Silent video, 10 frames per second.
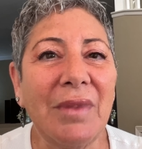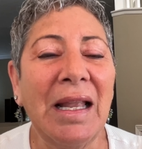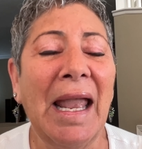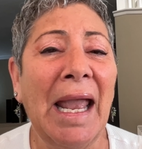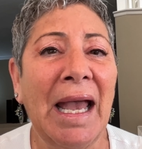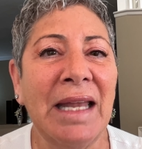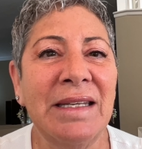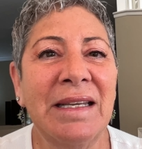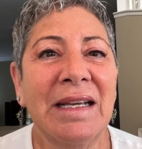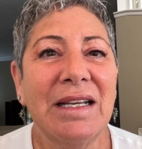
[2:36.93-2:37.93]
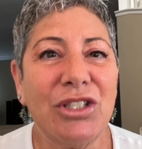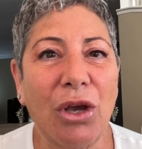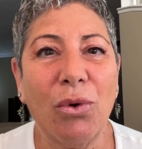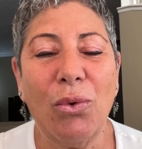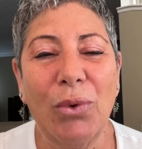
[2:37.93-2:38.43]
And
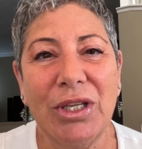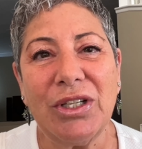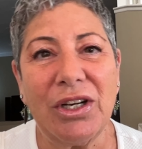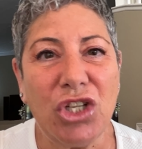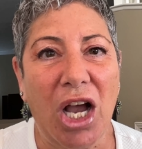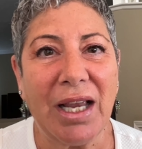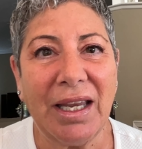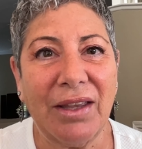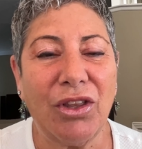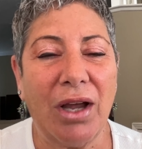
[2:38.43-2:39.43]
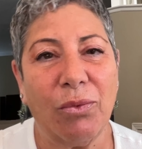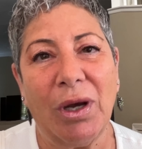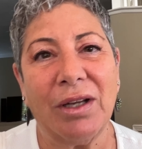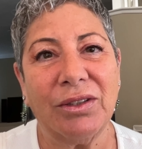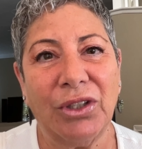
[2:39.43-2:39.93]
so we started talking and thought,
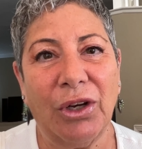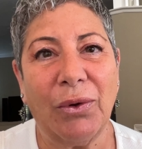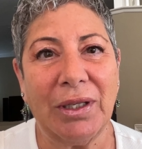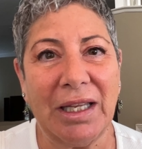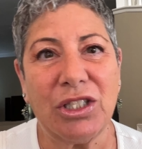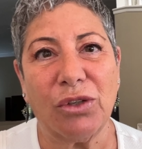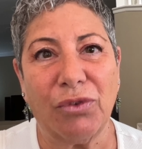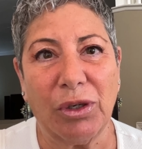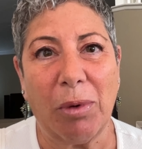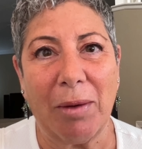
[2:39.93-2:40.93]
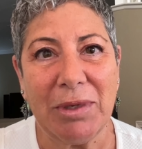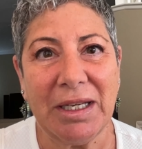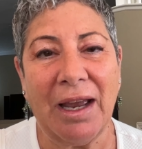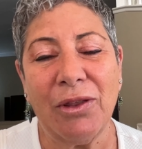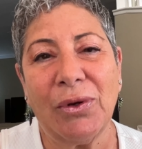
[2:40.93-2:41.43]
well, you know what, let's look for an apartment
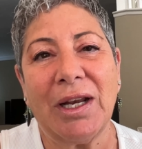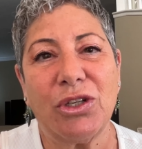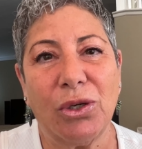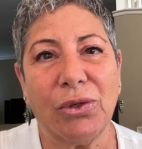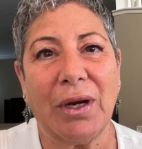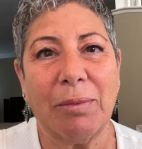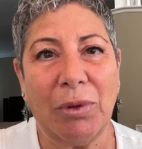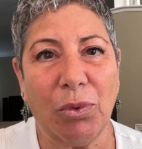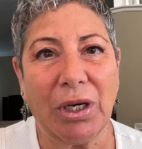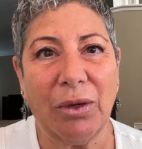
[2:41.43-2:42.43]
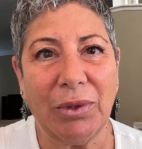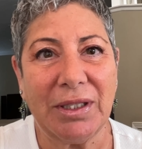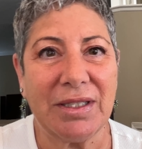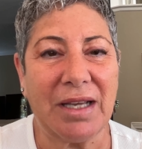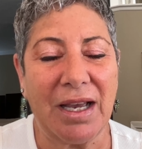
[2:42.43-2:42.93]
together. And I told her I'd been working with
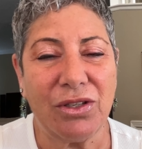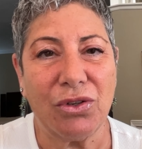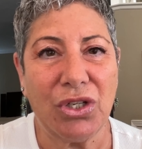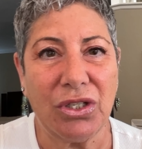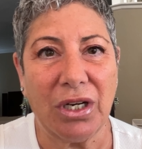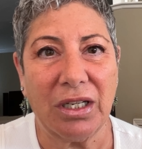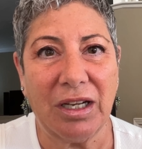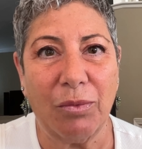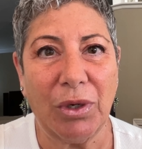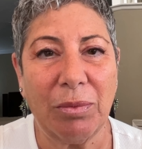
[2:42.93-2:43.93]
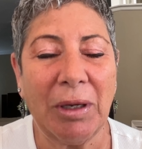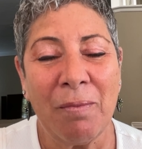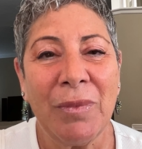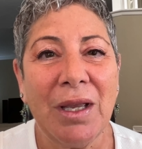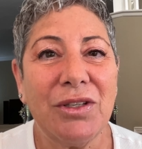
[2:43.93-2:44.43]
this guy. So she started come with me.
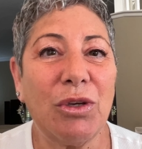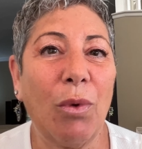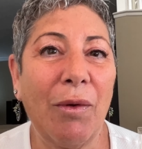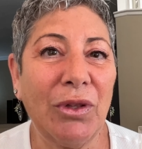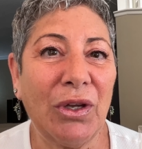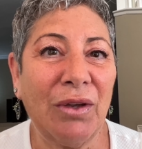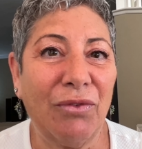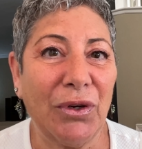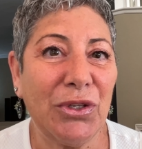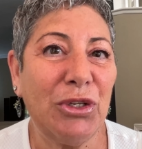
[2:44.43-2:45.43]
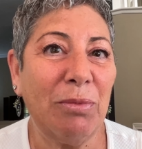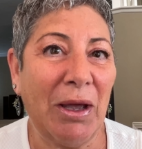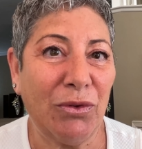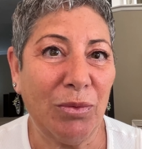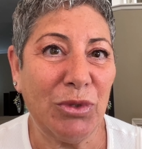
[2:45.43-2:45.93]
So we were looking for a two
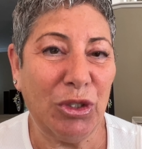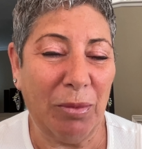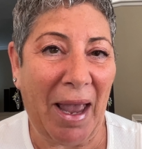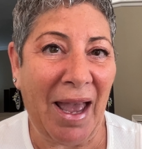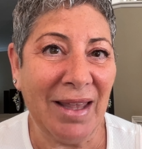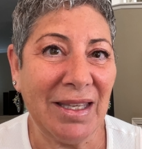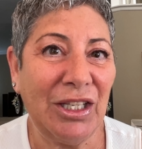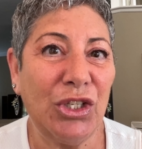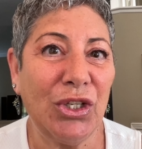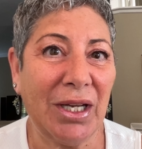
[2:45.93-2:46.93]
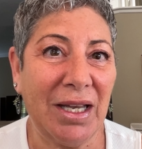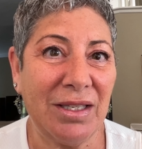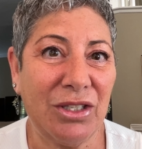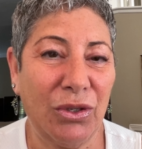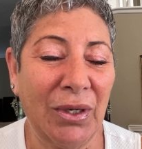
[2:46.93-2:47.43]
bedroom, two bath, and he took
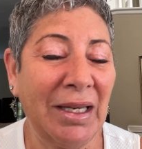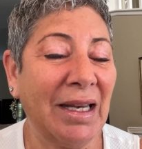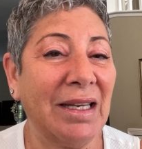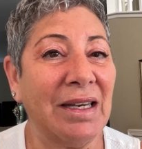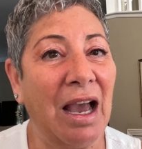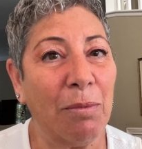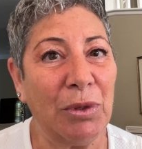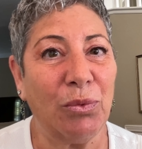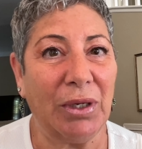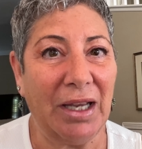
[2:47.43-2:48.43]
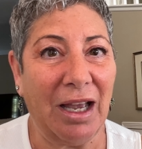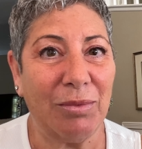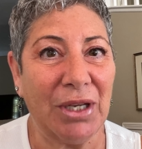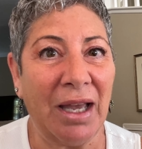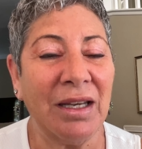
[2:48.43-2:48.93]
us to it. It had not been rehabbed
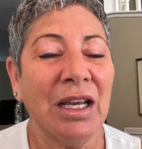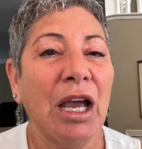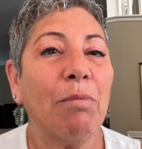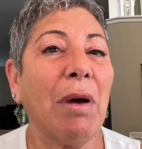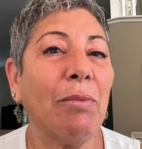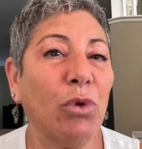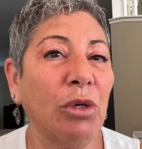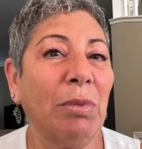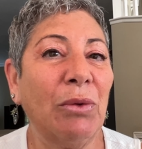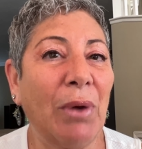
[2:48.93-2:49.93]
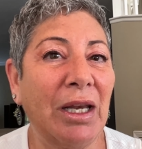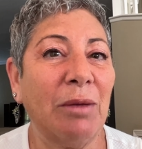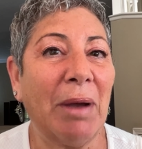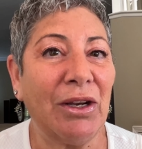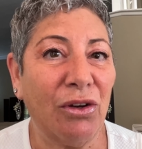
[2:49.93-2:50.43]
yet, but would be ready
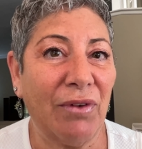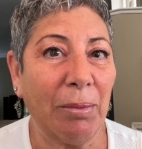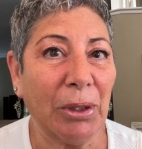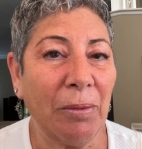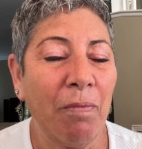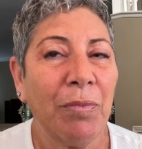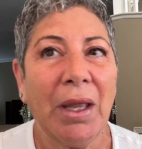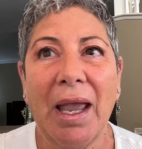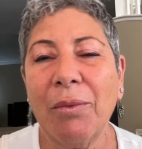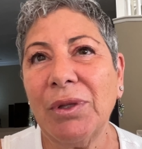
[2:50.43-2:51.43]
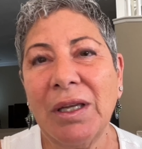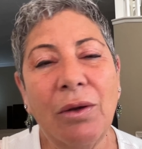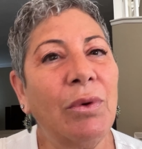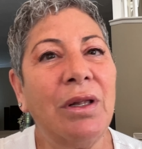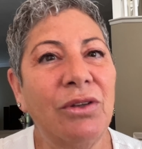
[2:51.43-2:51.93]
by November. And we're thinking,
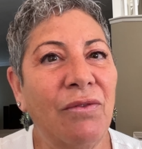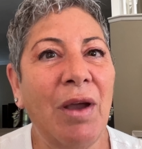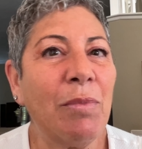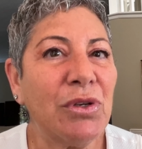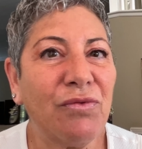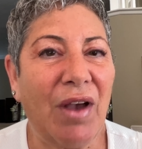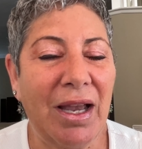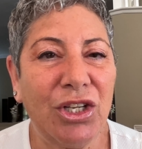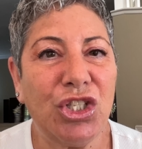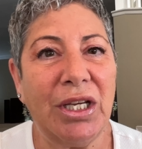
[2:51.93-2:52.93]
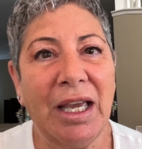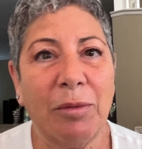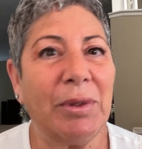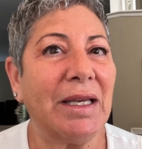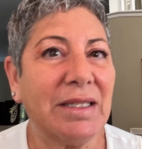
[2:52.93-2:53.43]
well, November's fine. She had a
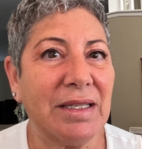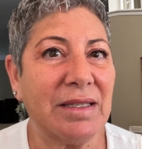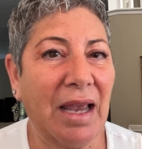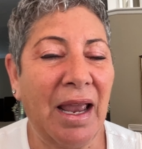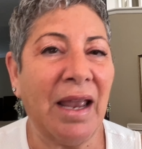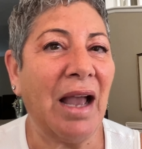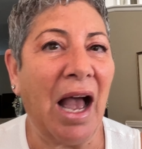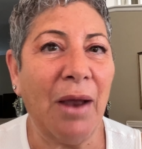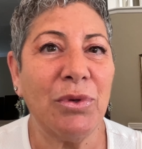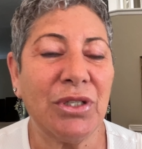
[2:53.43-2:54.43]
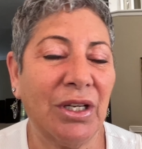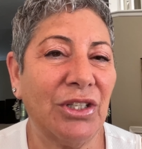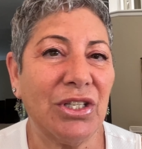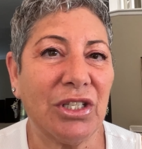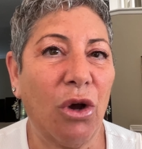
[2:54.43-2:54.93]
place to stay. I was going to
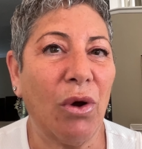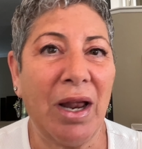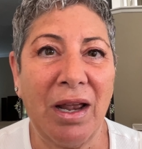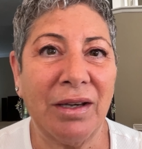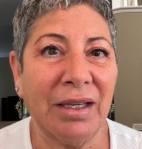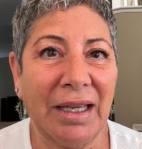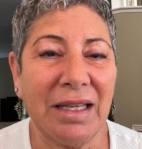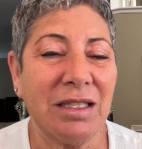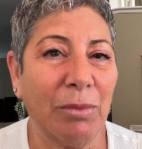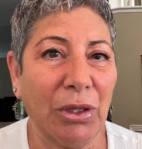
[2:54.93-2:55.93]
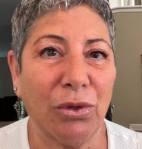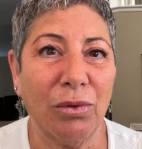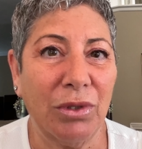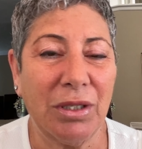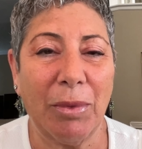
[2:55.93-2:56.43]
just go on and get some other
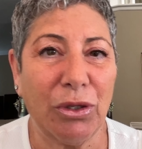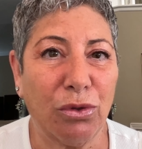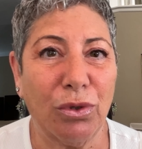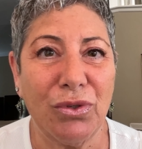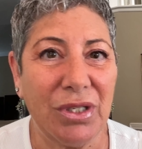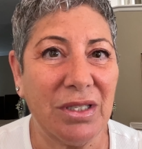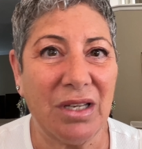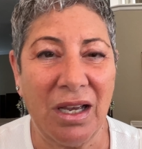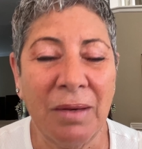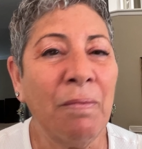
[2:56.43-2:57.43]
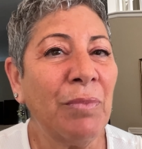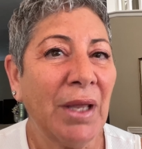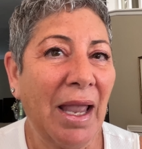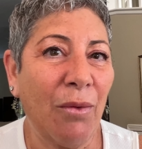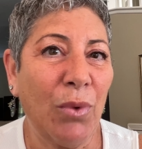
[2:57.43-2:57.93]
some other cruises done.
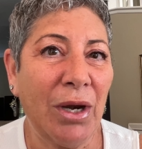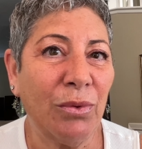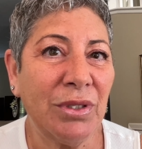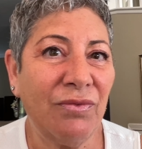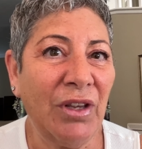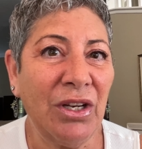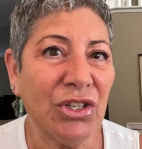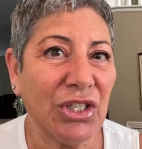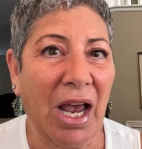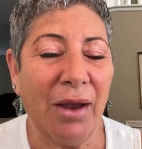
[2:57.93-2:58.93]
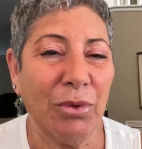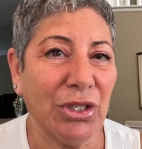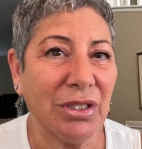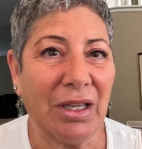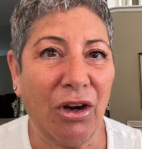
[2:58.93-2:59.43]
And when it was finished, I would
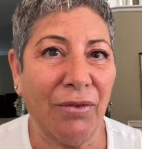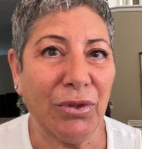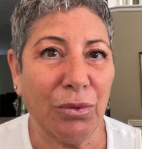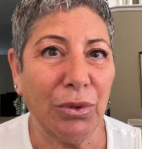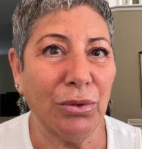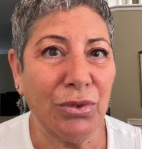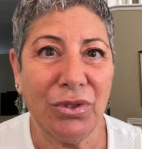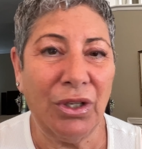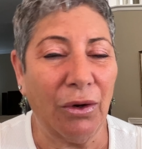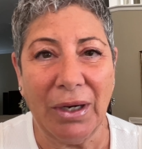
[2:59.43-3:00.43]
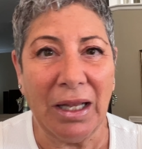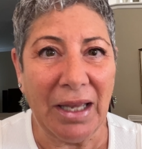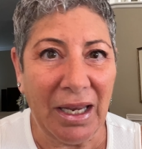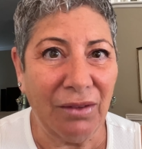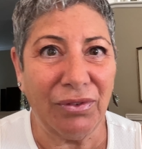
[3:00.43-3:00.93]
just get off the cruise, you know, in L
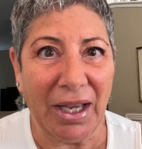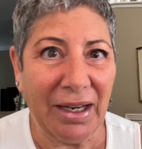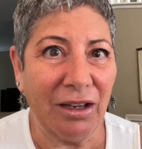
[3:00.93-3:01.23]
A and fly down to